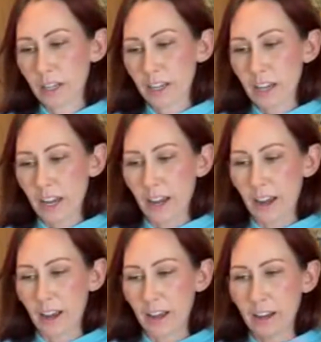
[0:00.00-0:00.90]

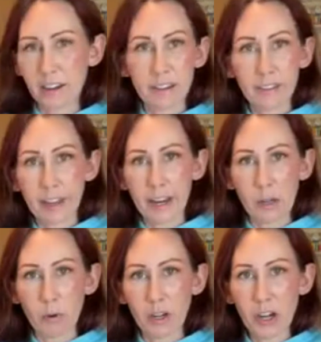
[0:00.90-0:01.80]
and let
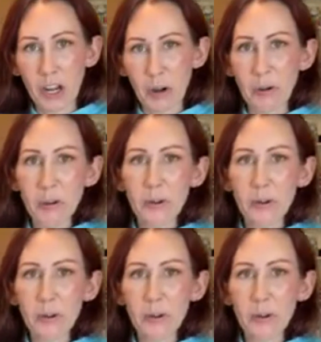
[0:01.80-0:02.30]
anyone know.